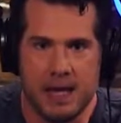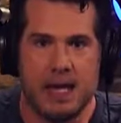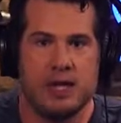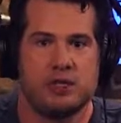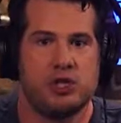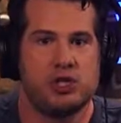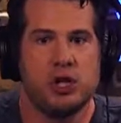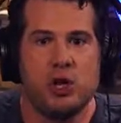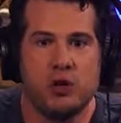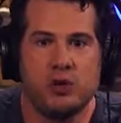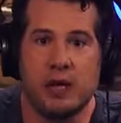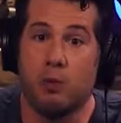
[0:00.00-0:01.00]
It's to show
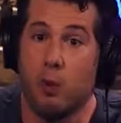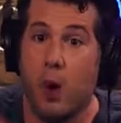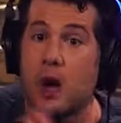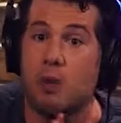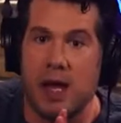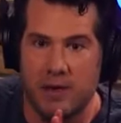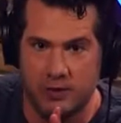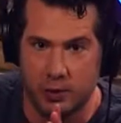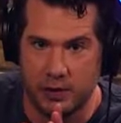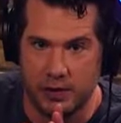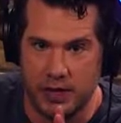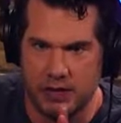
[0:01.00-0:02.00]
you that one way of
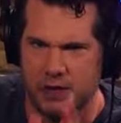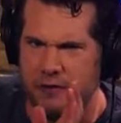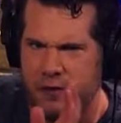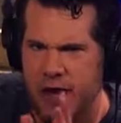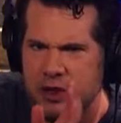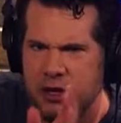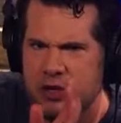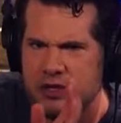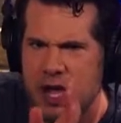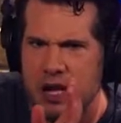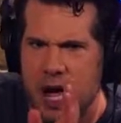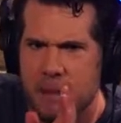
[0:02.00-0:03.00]
doing things, the failure is
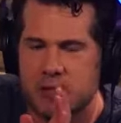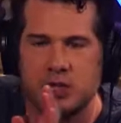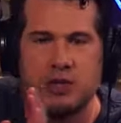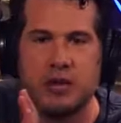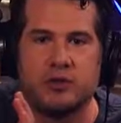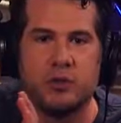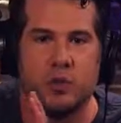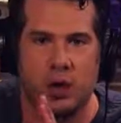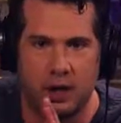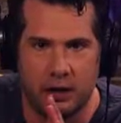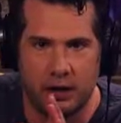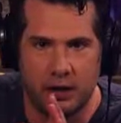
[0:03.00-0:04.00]
not an option, doesn't
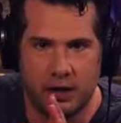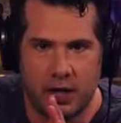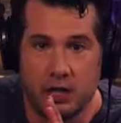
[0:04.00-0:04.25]
work.